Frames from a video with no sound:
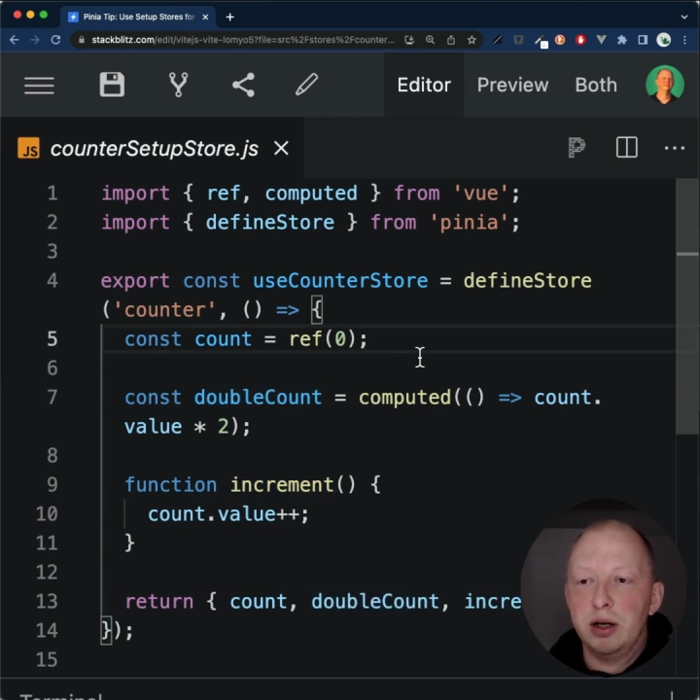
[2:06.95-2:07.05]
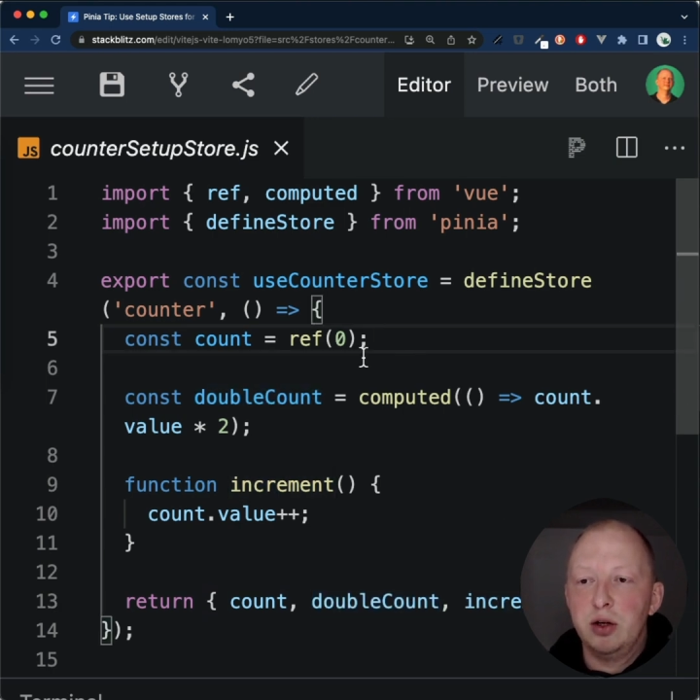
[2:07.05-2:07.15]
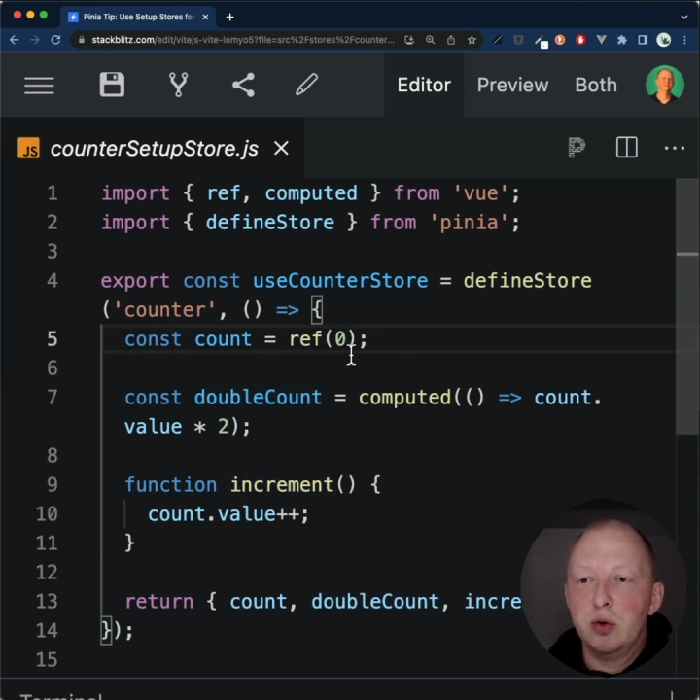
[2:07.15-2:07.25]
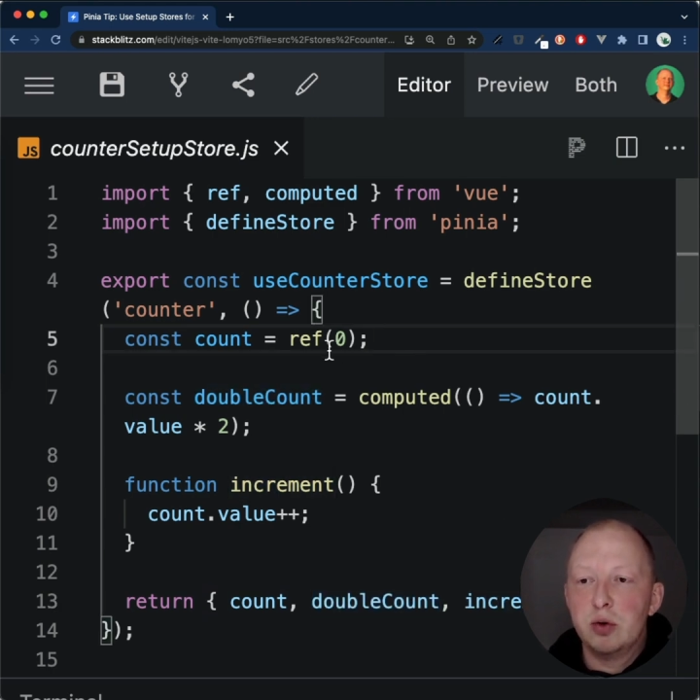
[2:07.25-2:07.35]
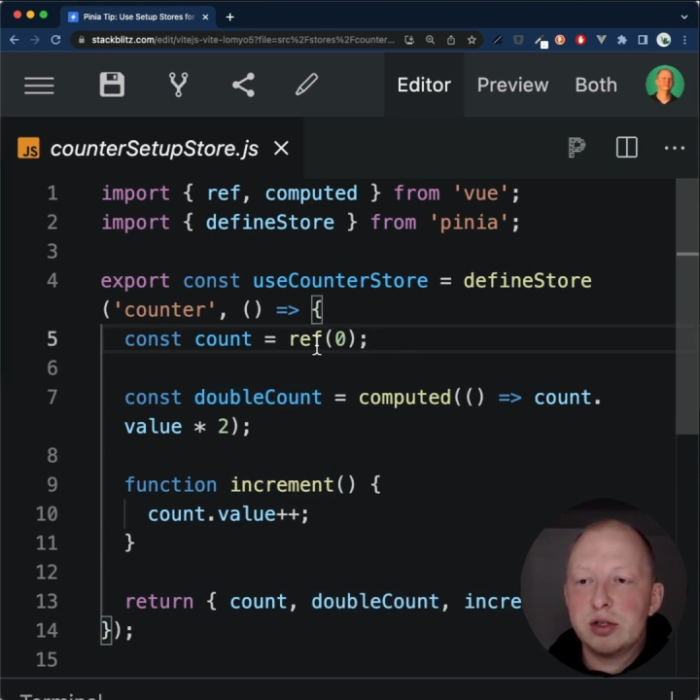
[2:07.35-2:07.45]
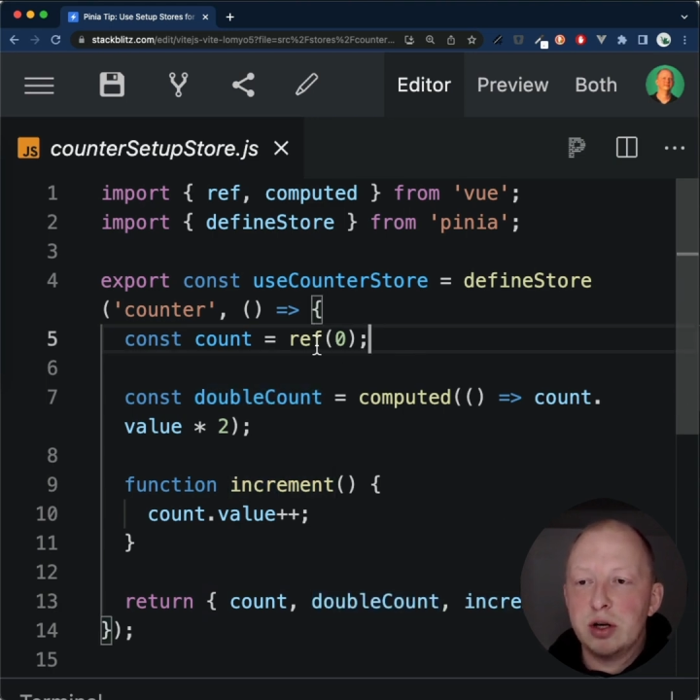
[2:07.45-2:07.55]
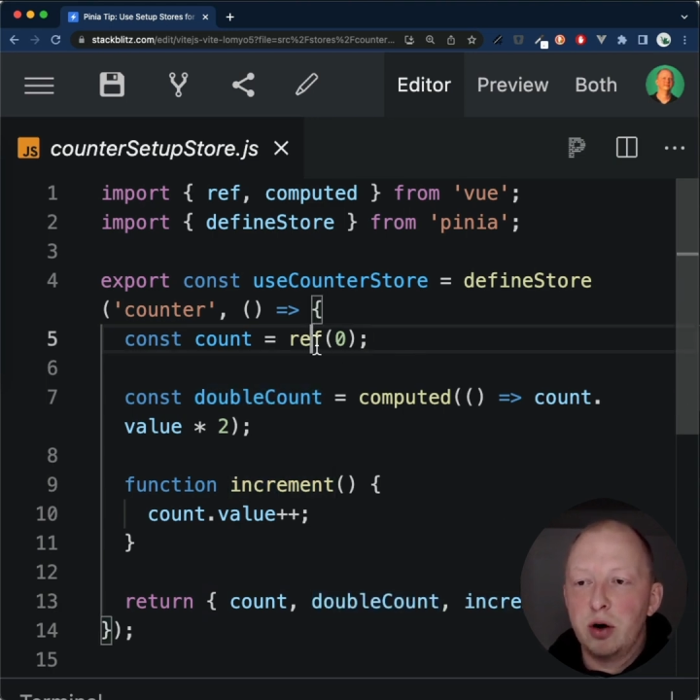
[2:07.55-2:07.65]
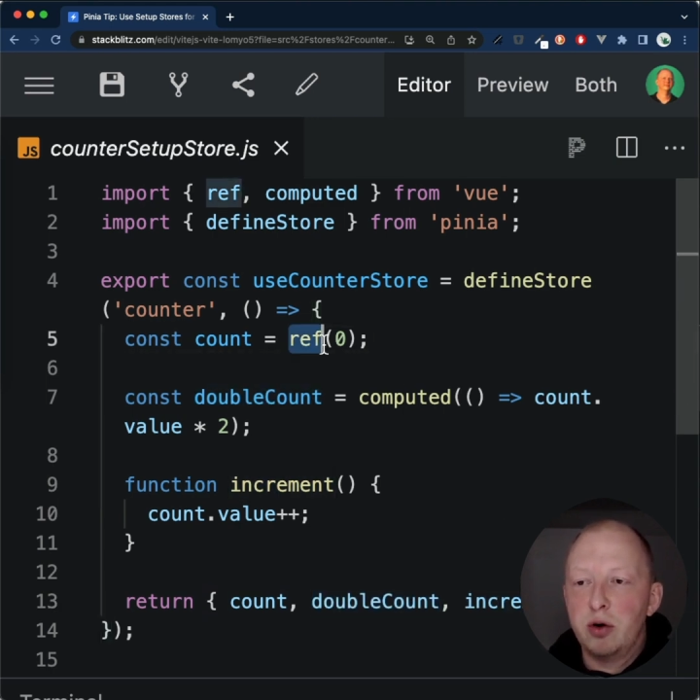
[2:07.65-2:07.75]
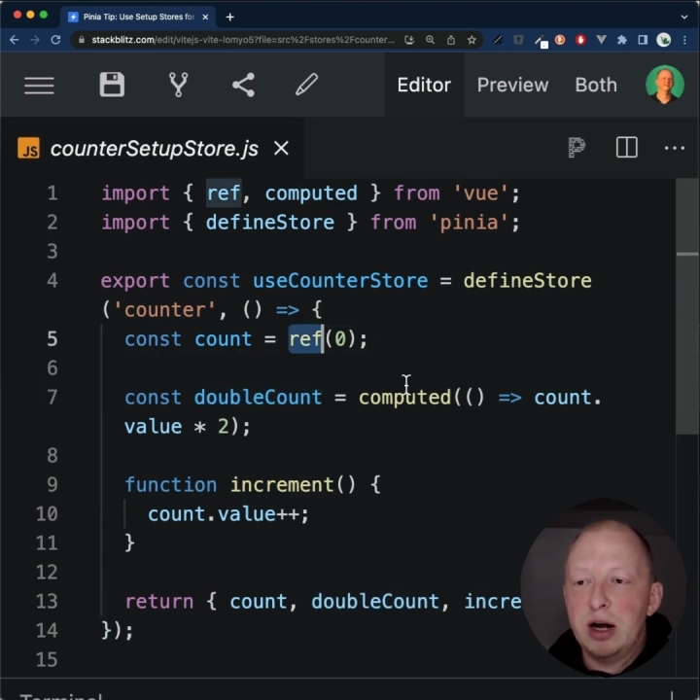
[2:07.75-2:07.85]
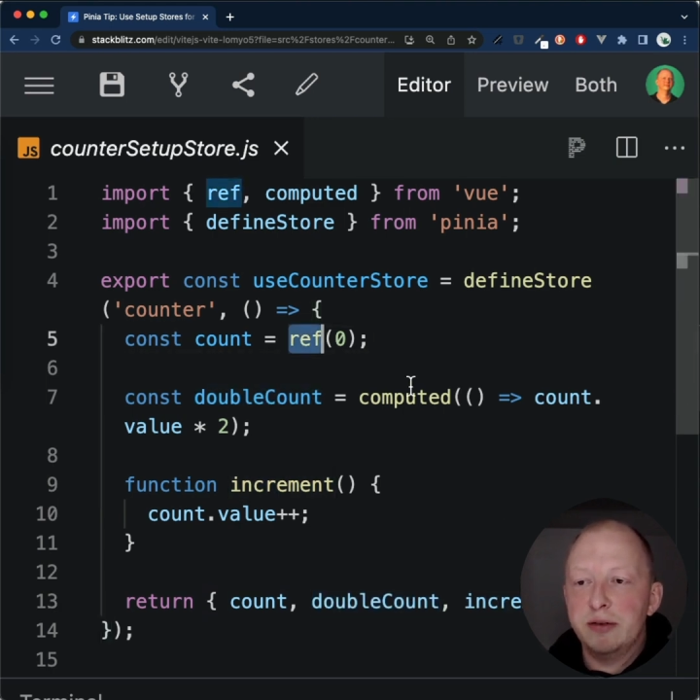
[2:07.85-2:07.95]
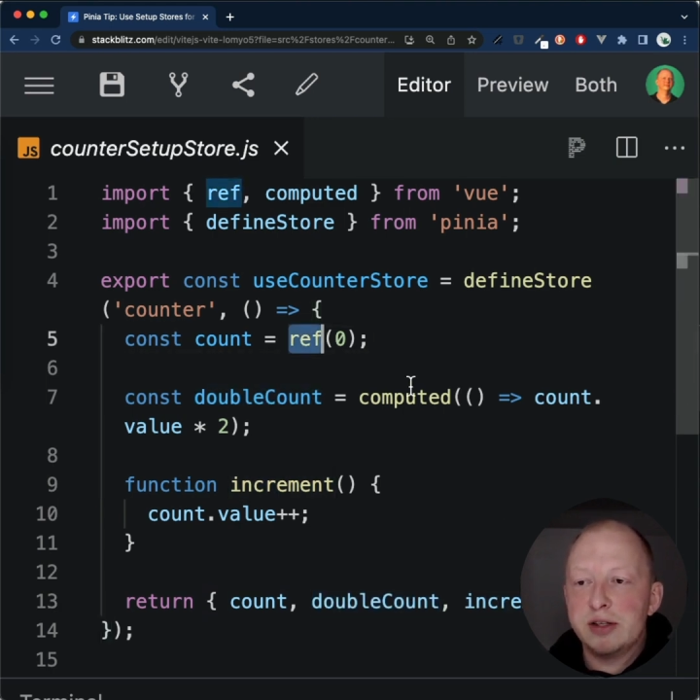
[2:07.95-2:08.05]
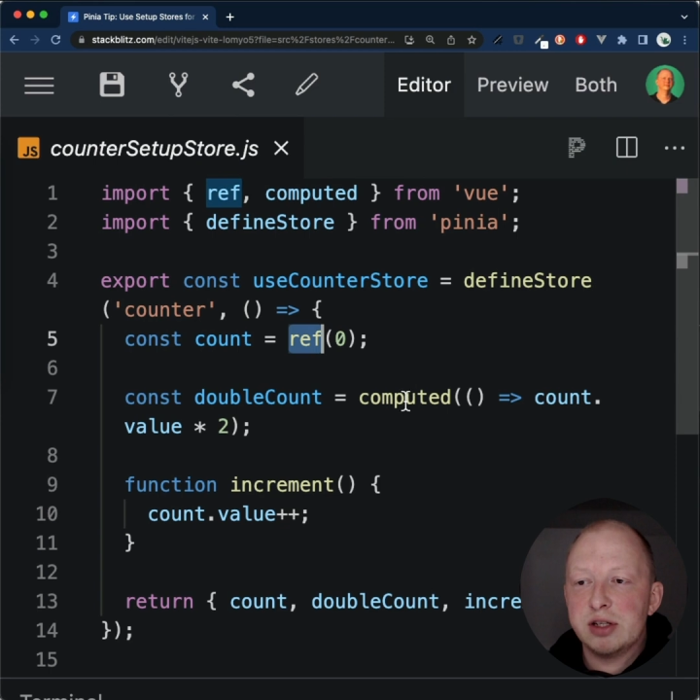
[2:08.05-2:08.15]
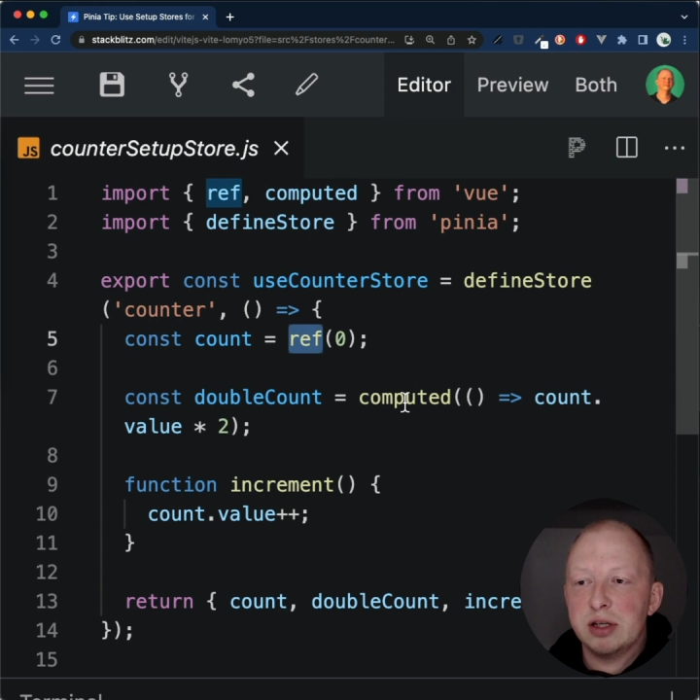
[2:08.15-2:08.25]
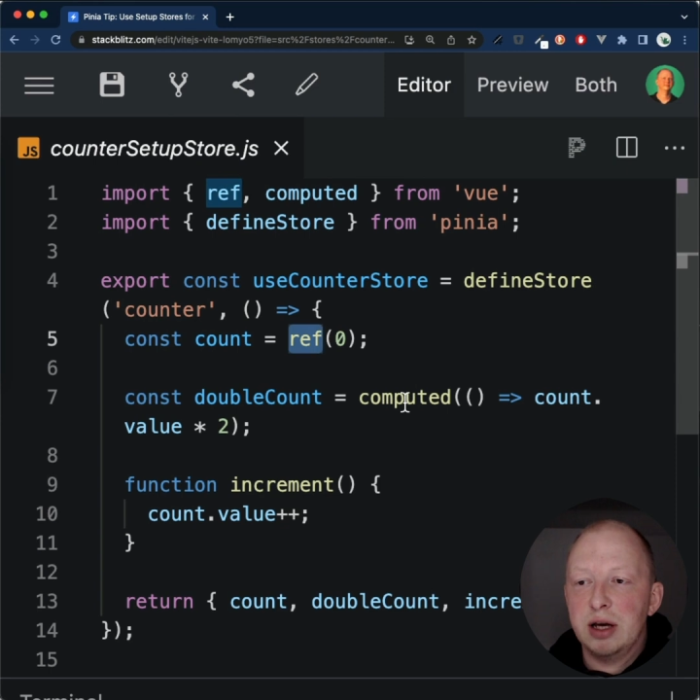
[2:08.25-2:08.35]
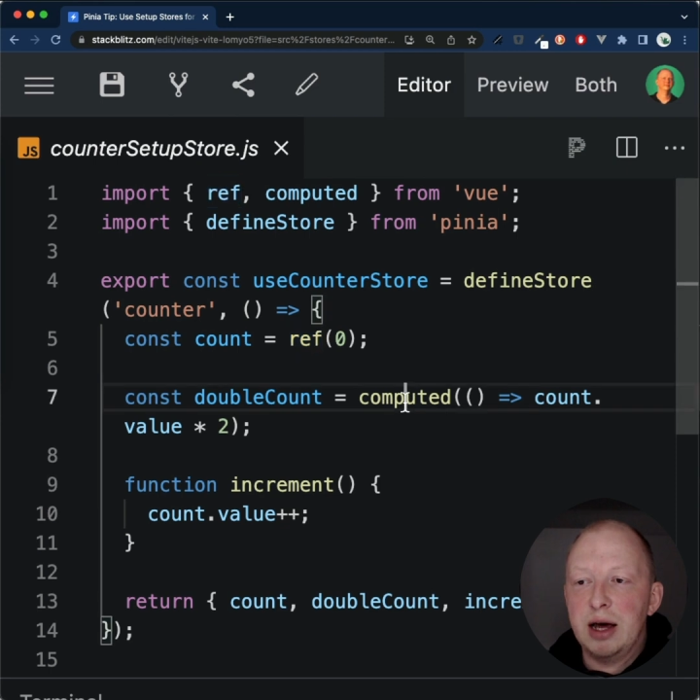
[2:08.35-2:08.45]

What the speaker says: use refs